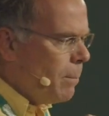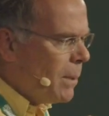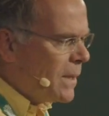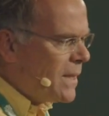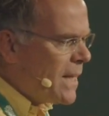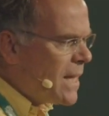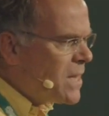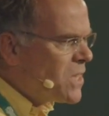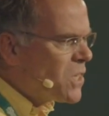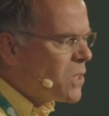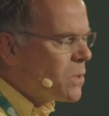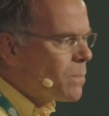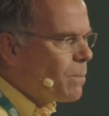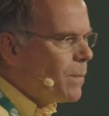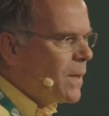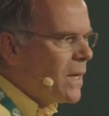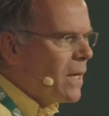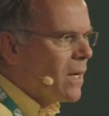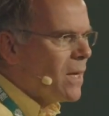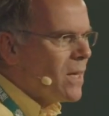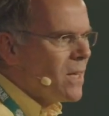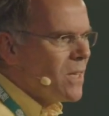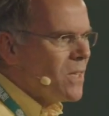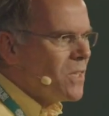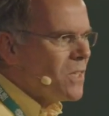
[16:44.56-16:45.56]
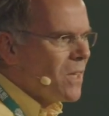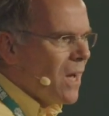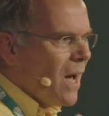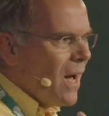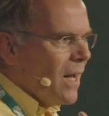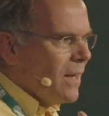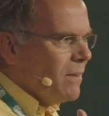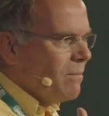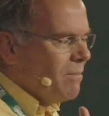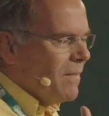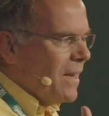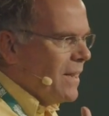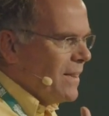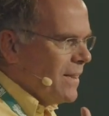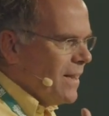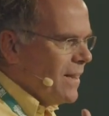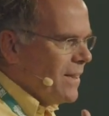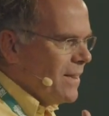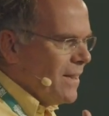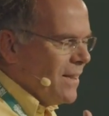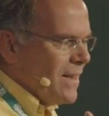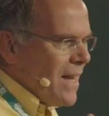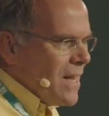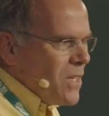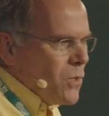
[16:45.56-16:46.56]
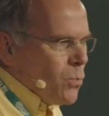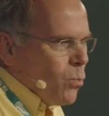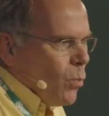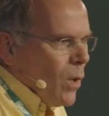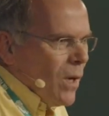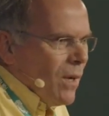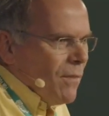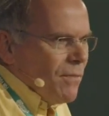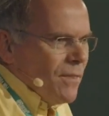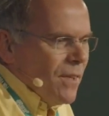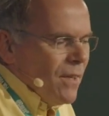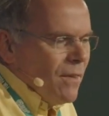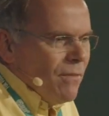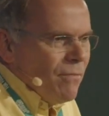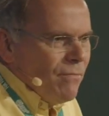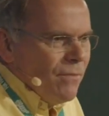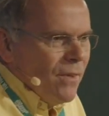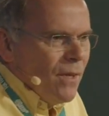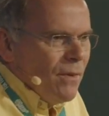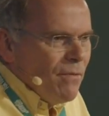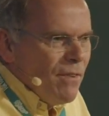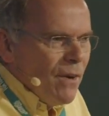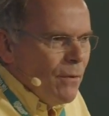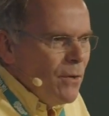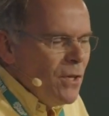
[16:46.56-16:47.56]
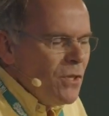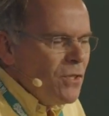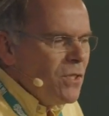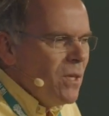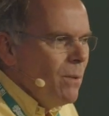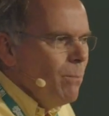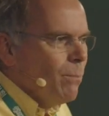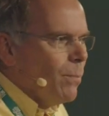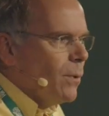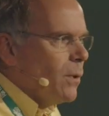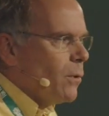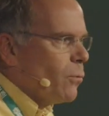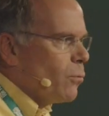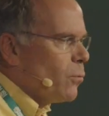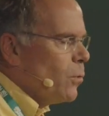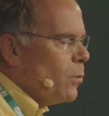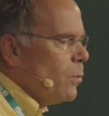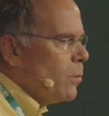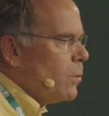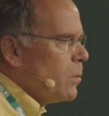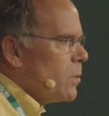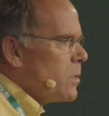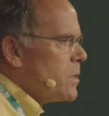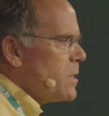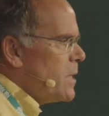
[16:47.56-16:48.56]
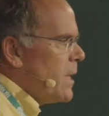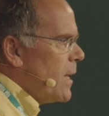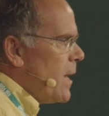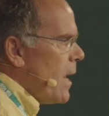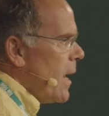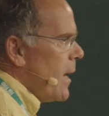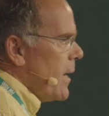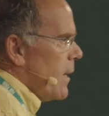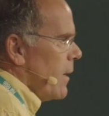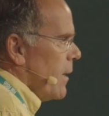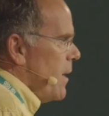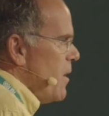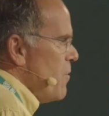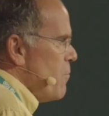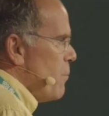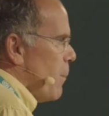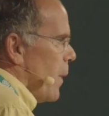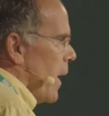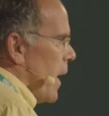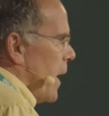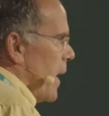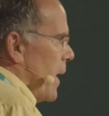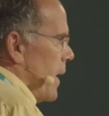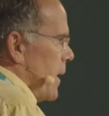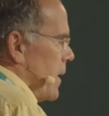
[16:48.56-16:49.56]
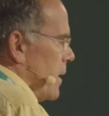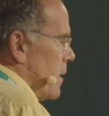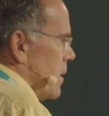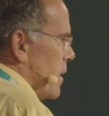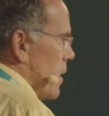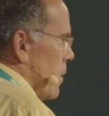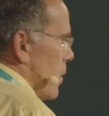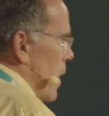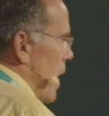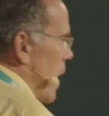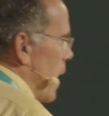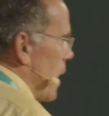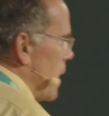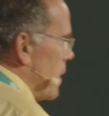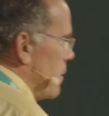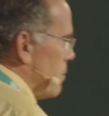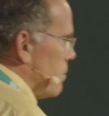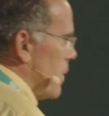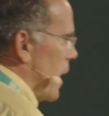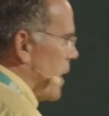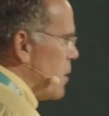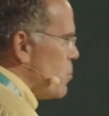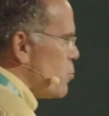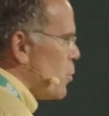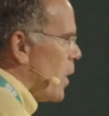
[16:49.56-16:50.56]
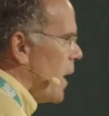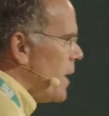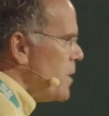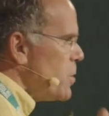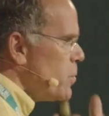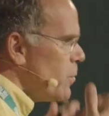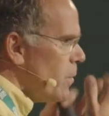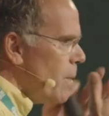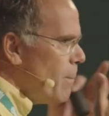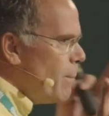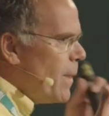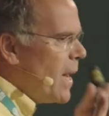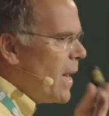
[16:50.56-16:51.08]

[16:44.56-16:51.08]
but that's because I, that's one of the, the very simple rules that I live by. You know, I, I try to